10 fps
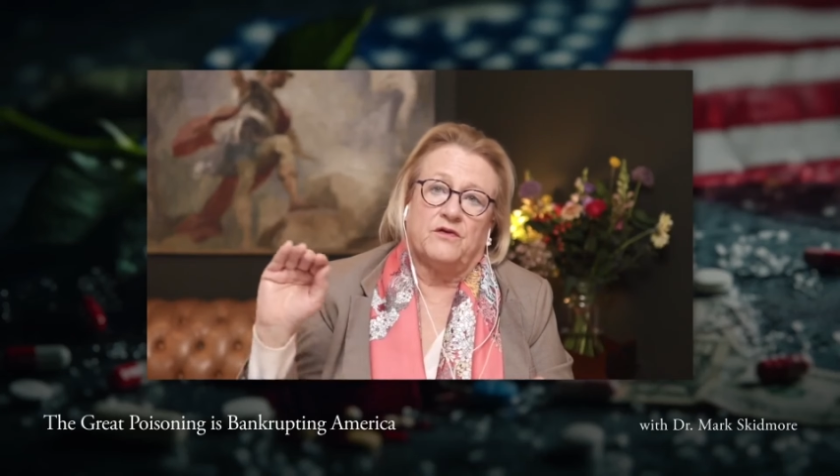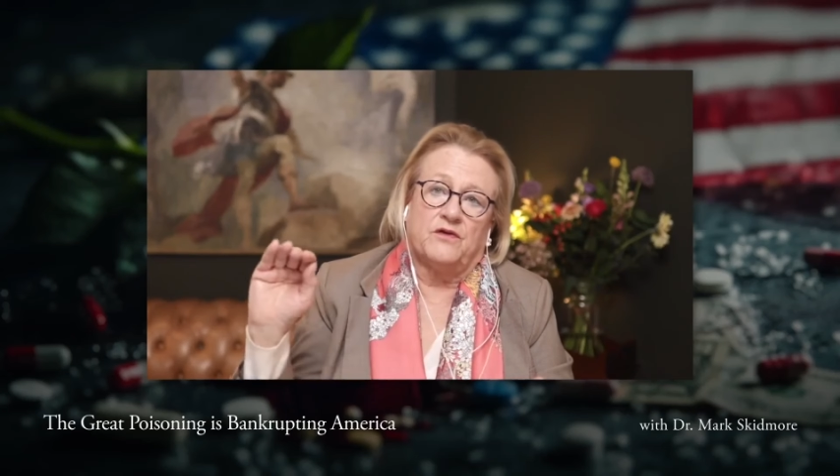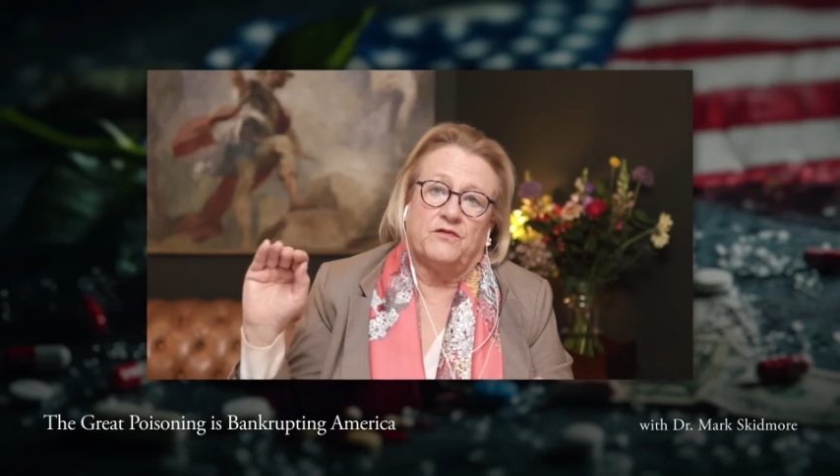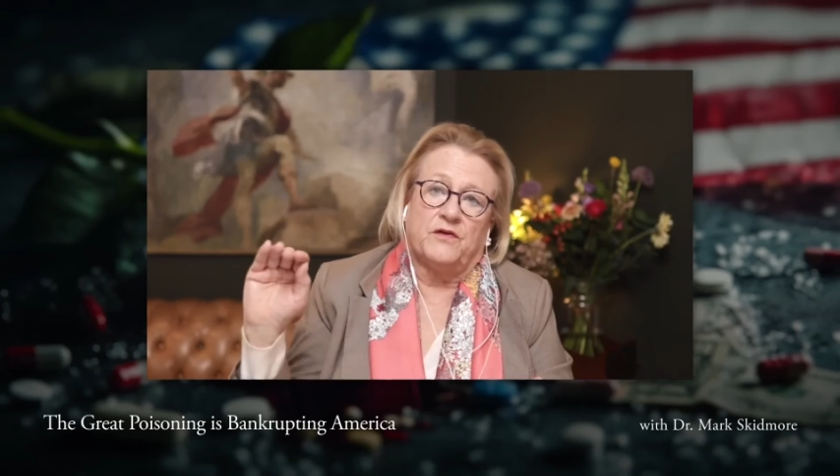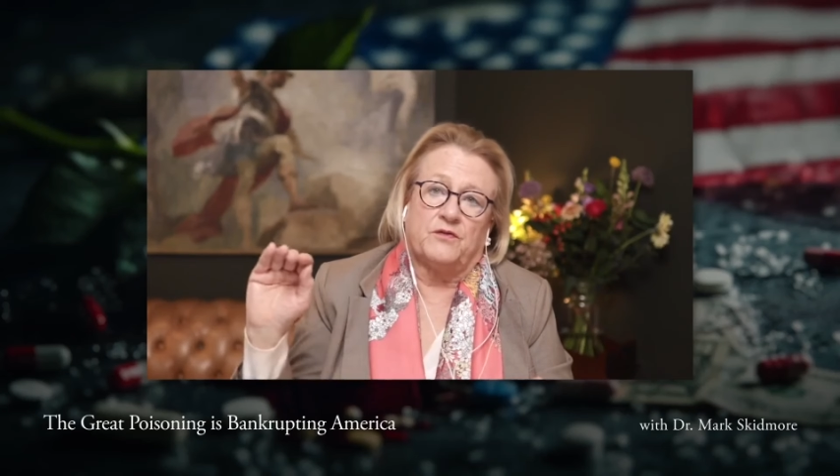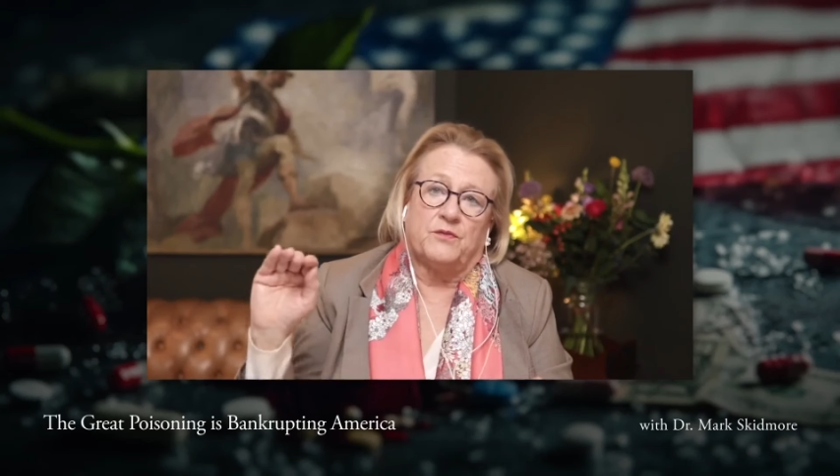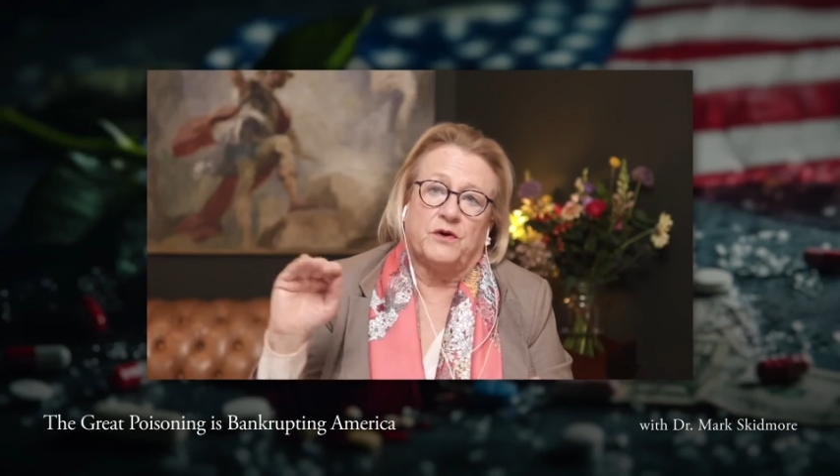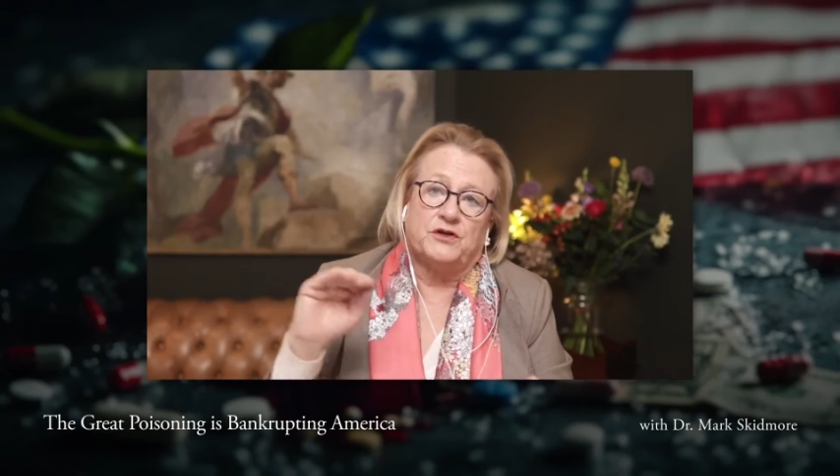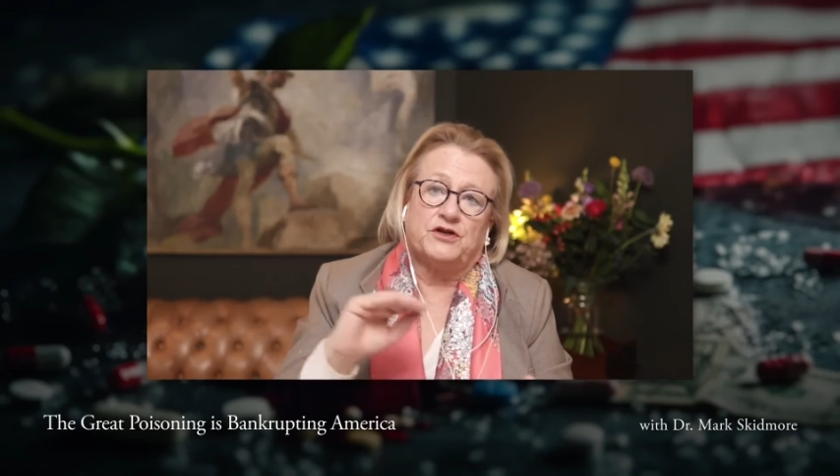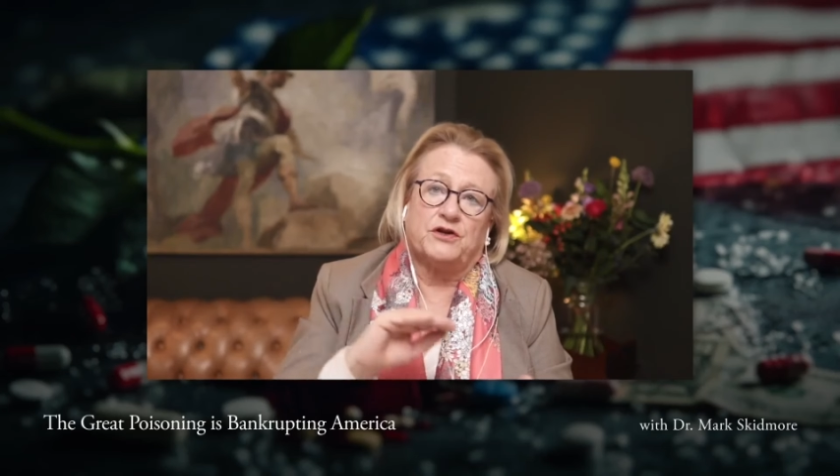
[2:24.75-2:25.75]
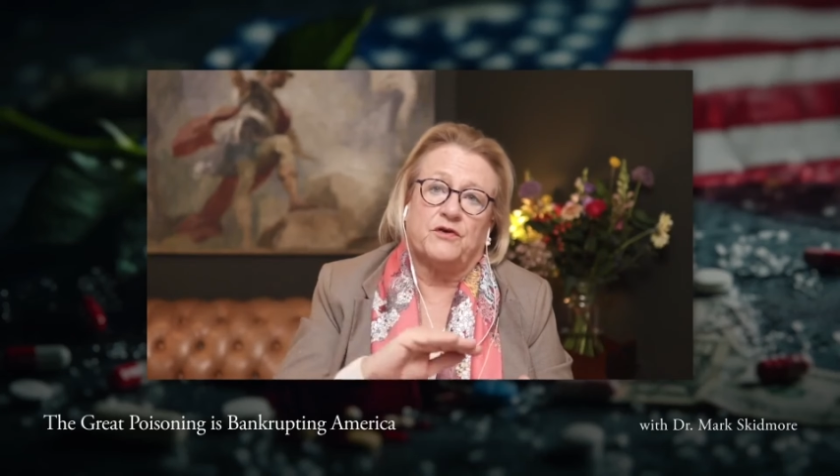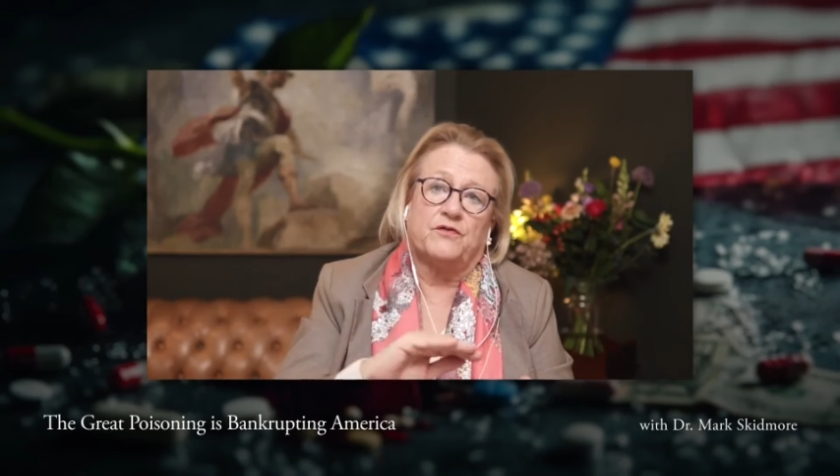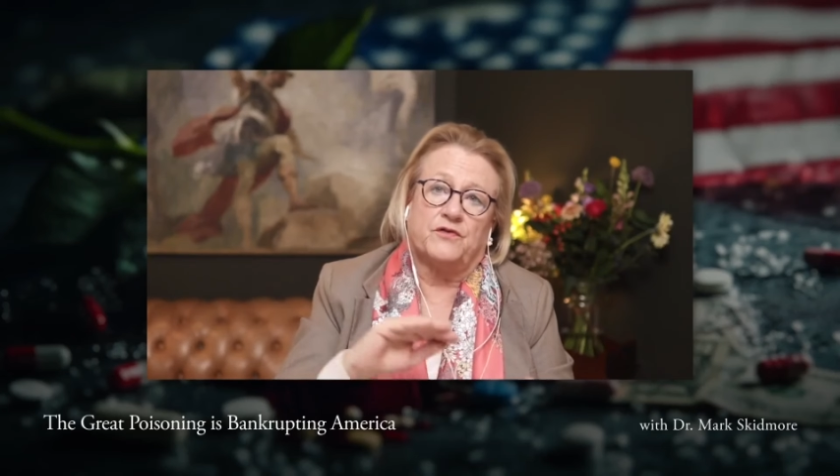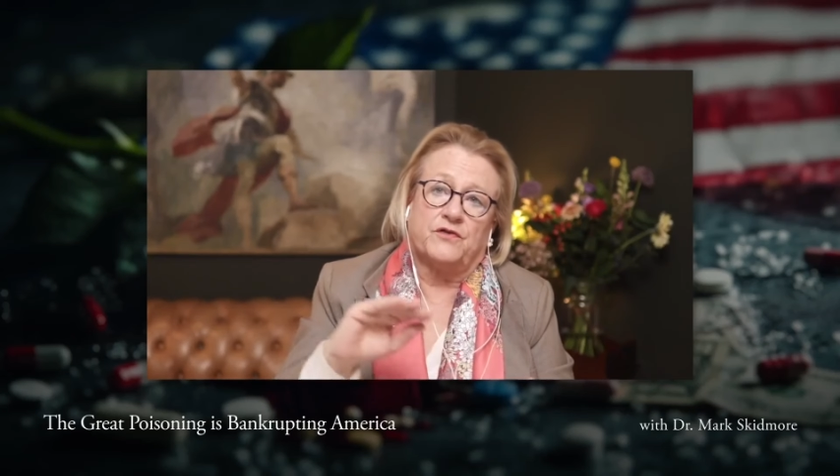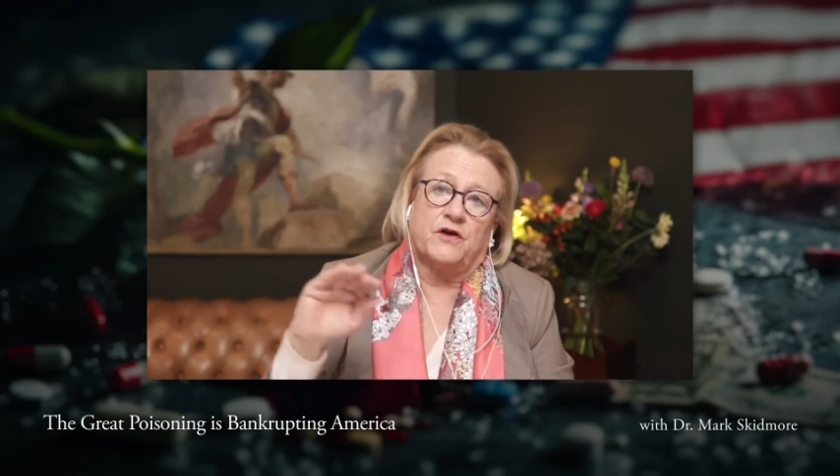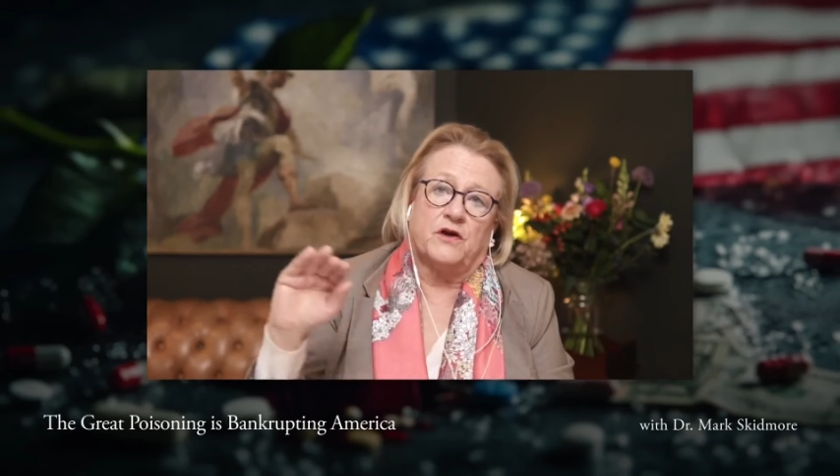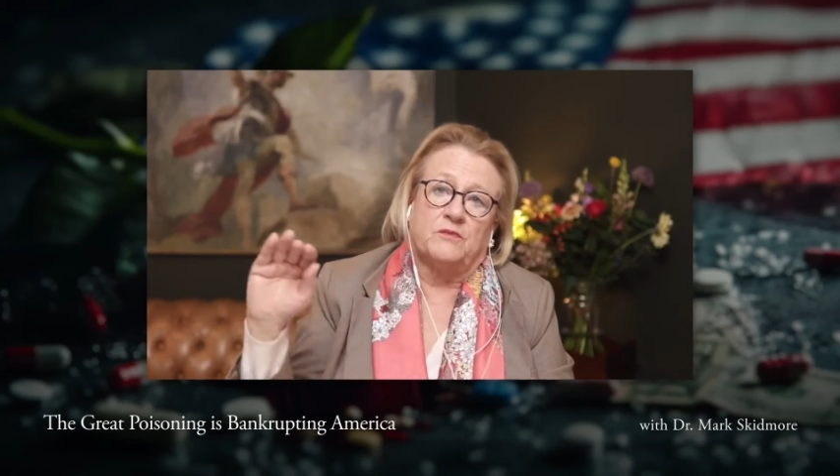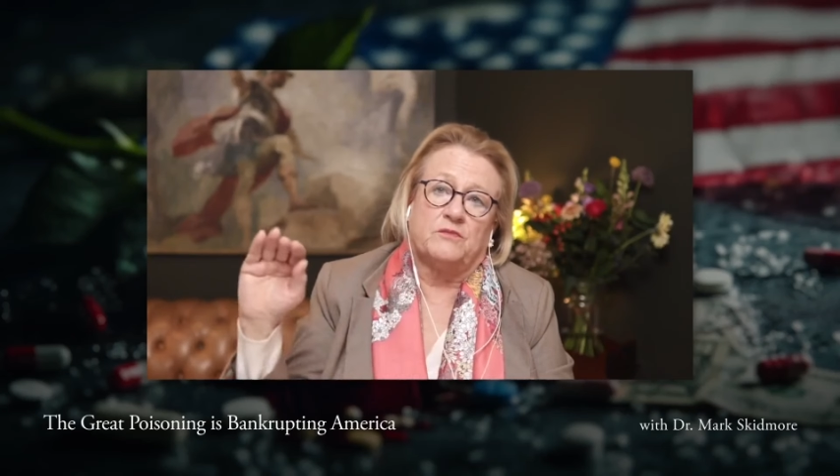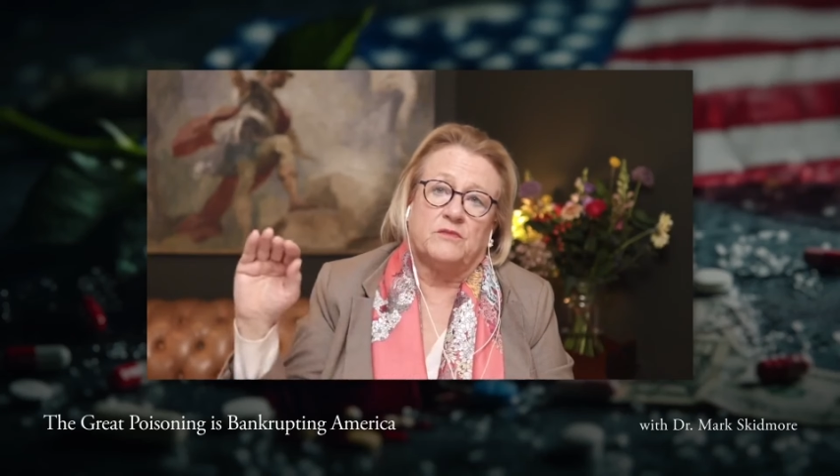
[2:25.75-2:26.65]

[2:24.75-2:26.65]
on the federal budget over time.